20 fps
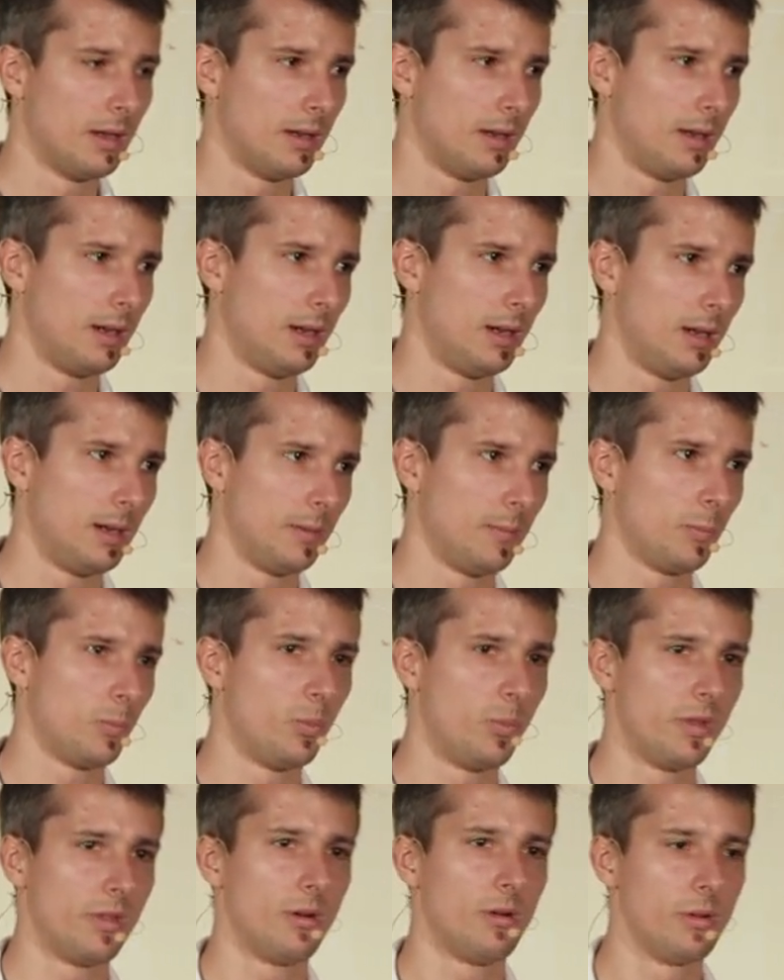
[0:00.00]
Uh,
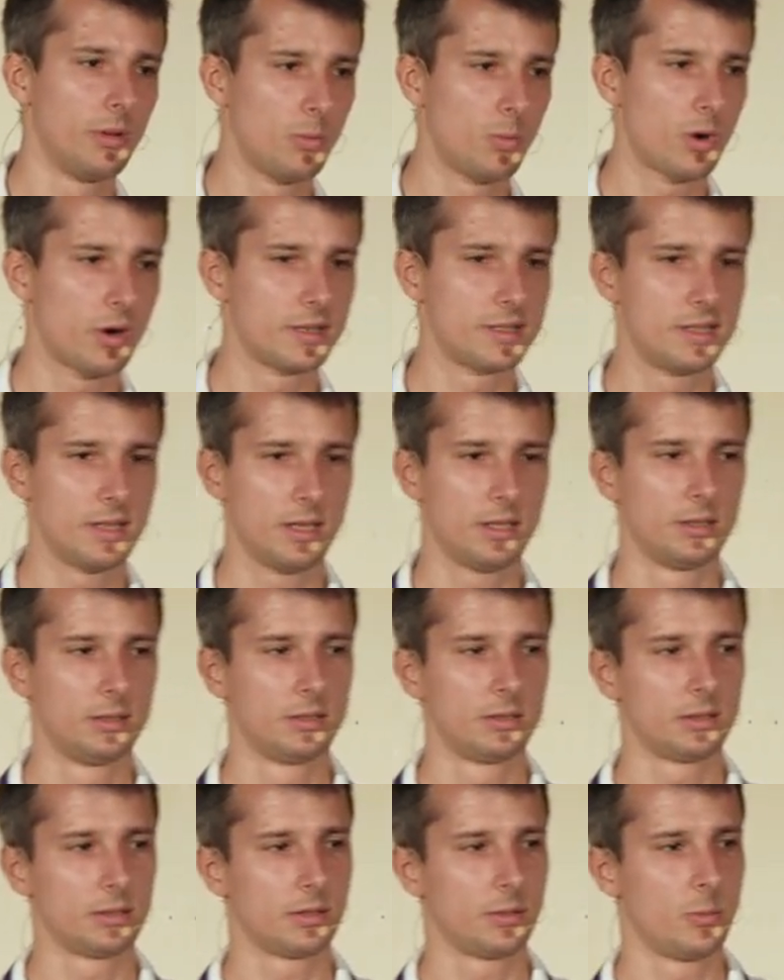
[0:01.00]
with all the work
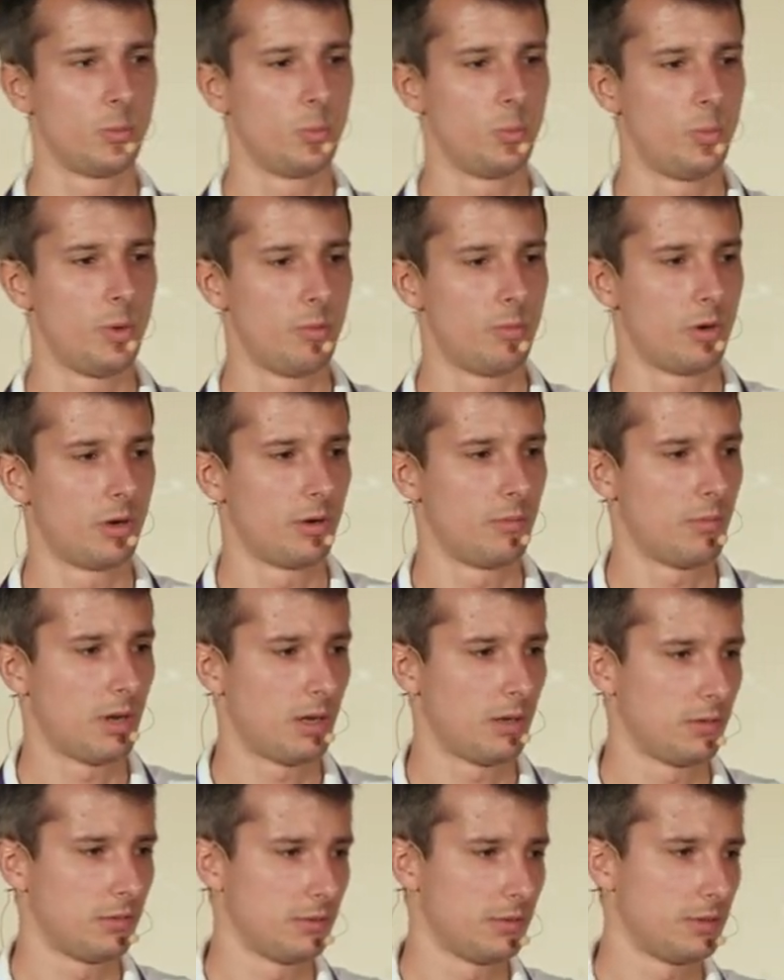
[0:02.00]
done, we were
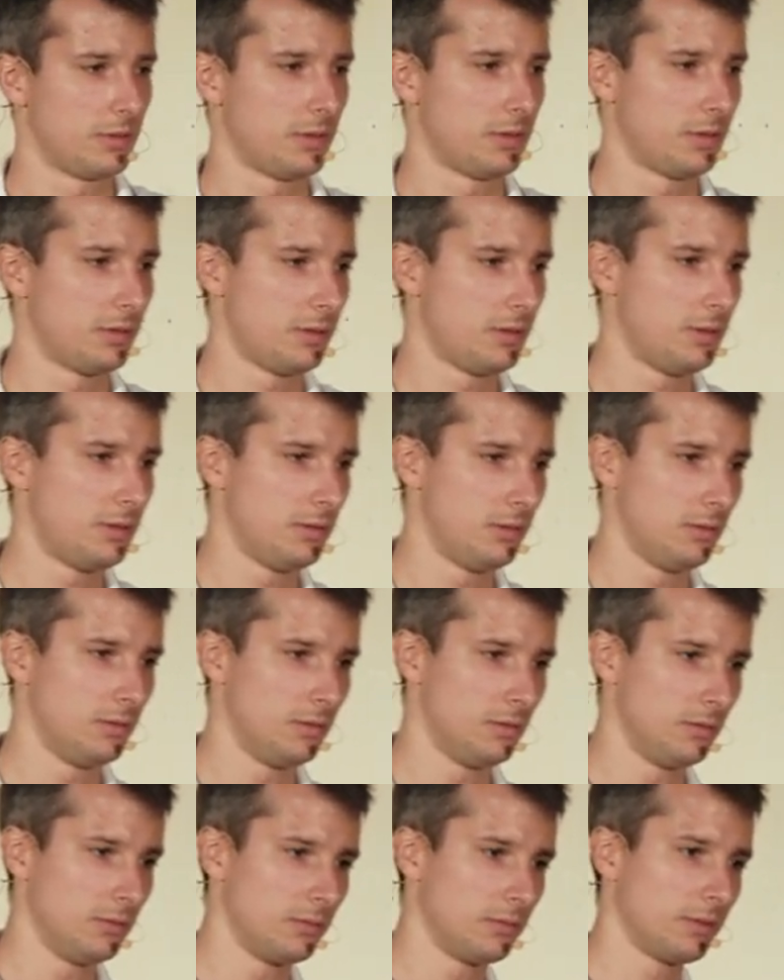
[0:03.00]
about
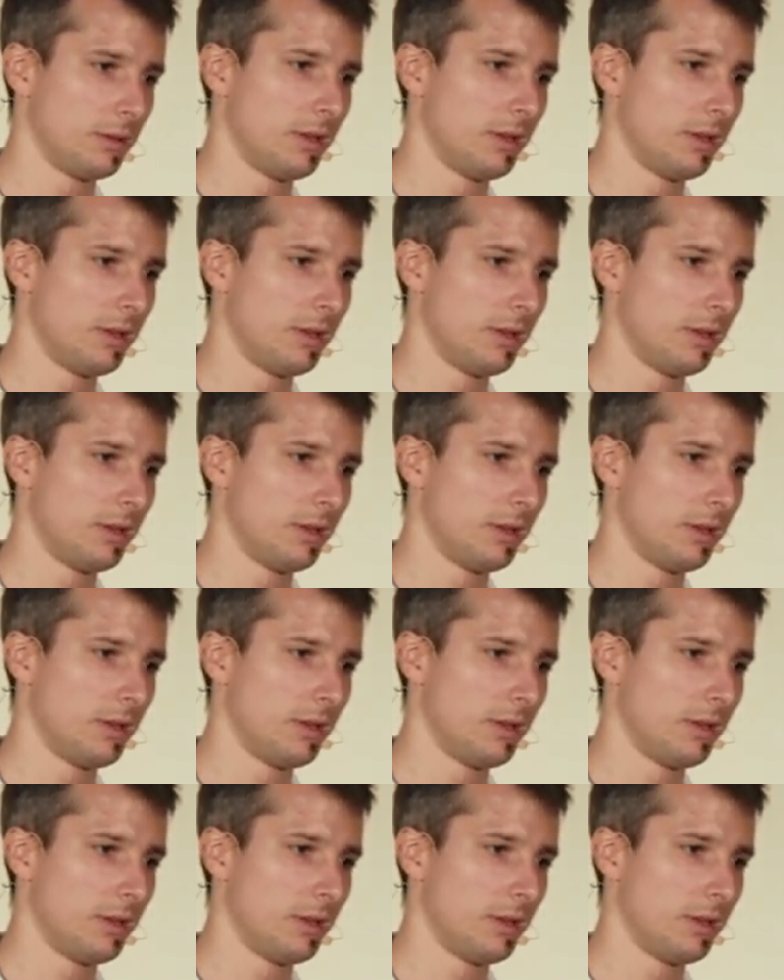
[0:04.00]
to